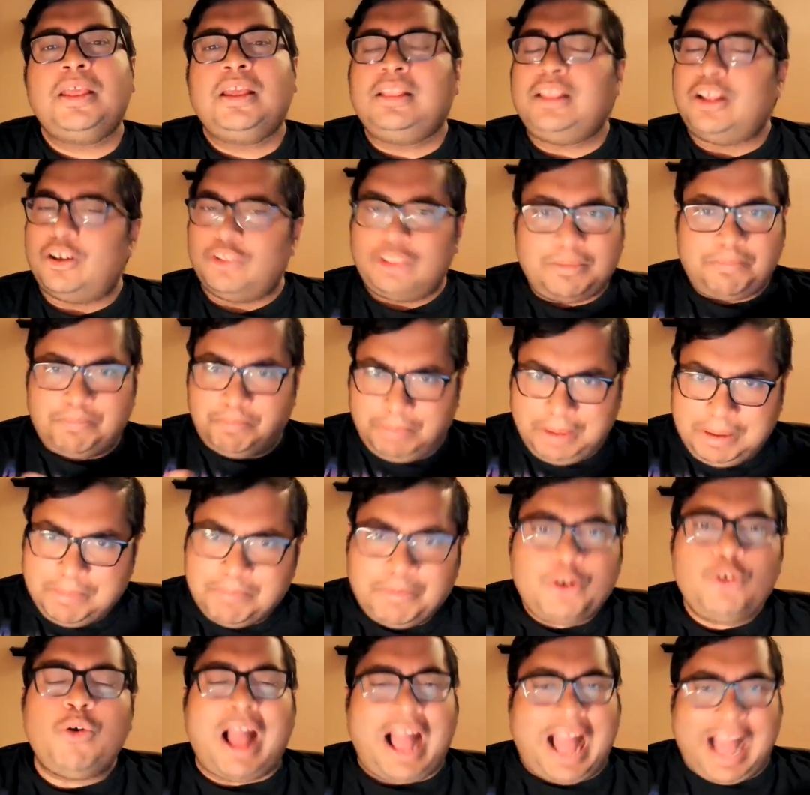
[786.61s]
Now, the
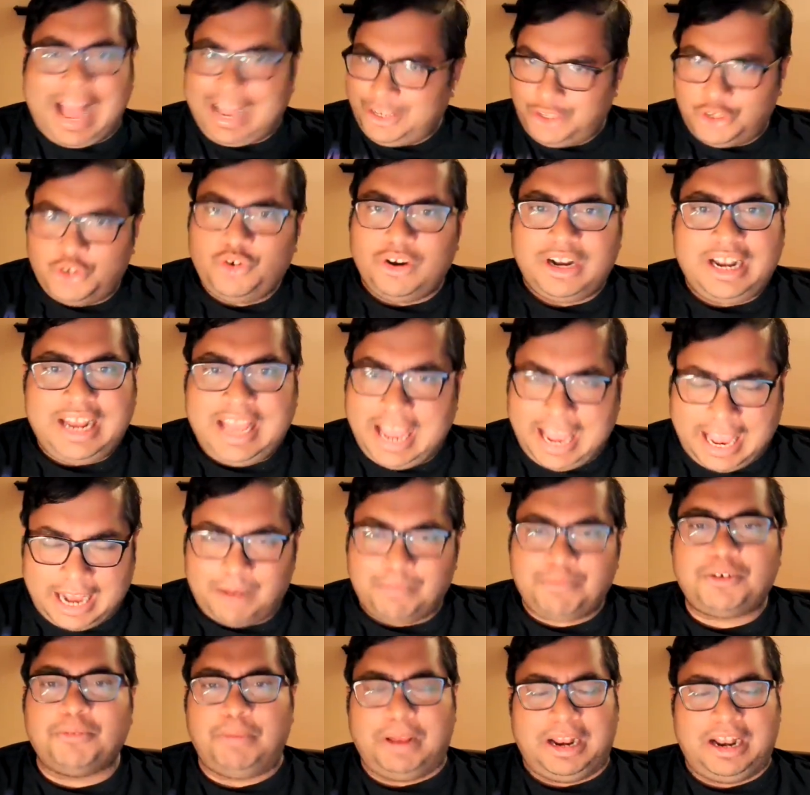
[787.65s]
people who actually
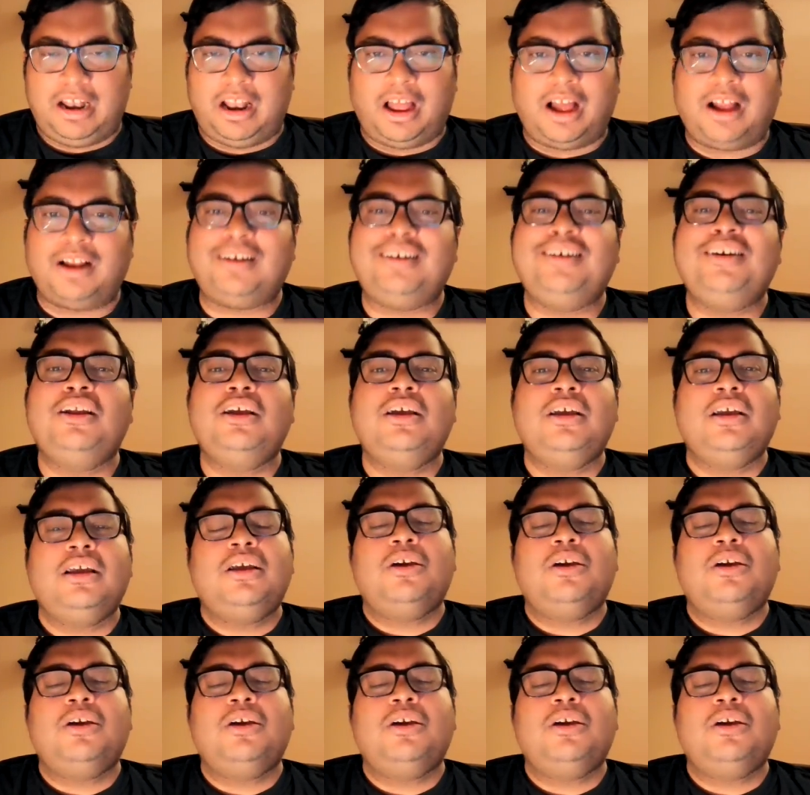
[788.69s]
helped bin Laden,